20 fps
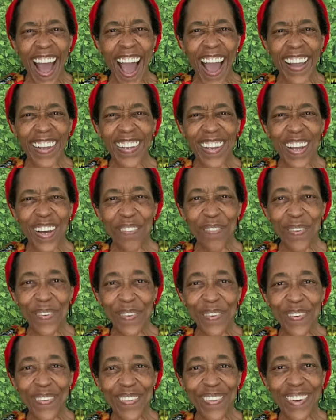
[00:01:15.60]
I love
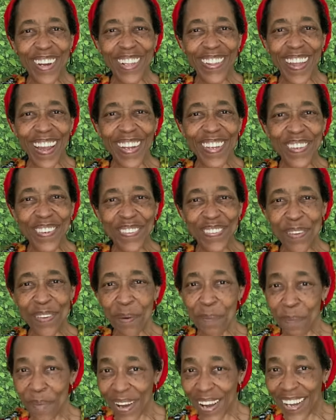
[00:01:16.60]
you. Thank you so
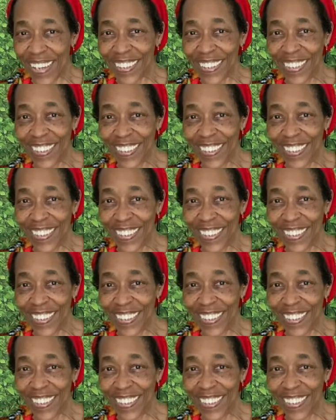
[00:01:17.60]
much